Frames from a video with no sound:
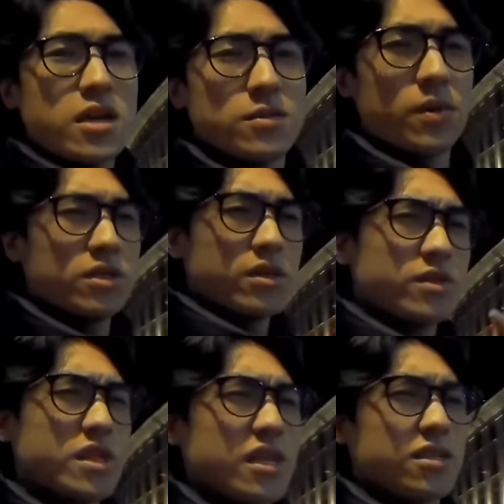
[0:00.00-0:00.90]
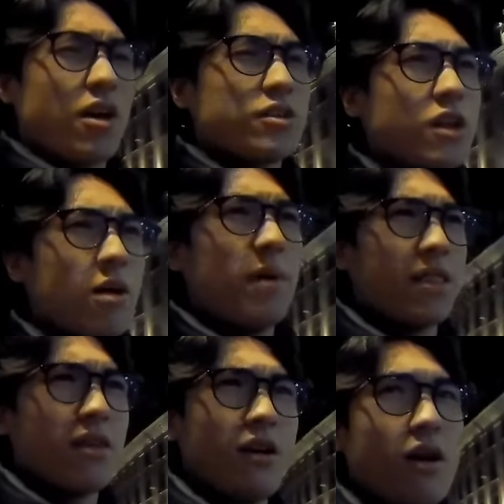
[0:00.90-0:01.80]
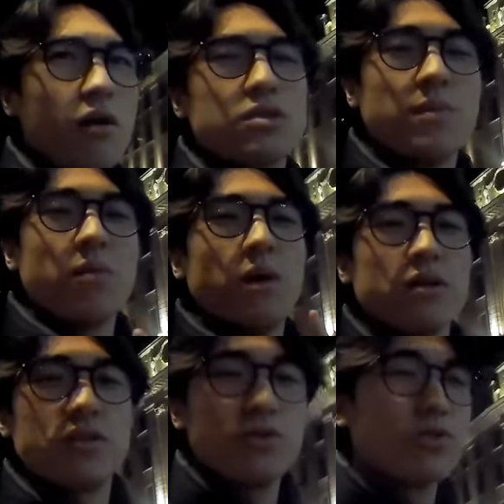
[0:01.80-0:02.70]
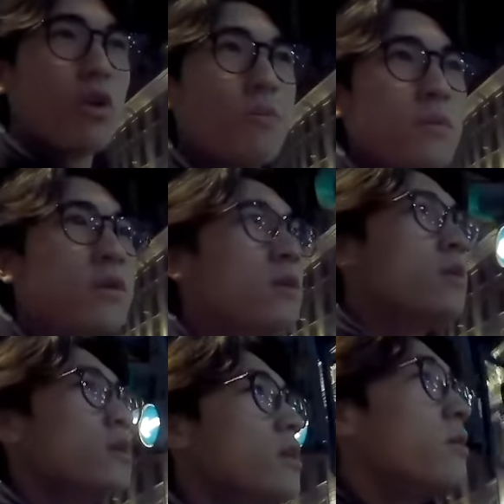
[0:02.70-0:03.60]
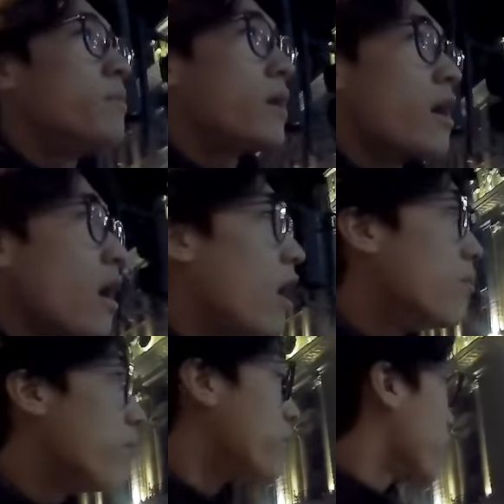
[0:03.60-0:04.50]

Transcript: Uh, it's currently 5am in London, and James is hoping that he'll get a spot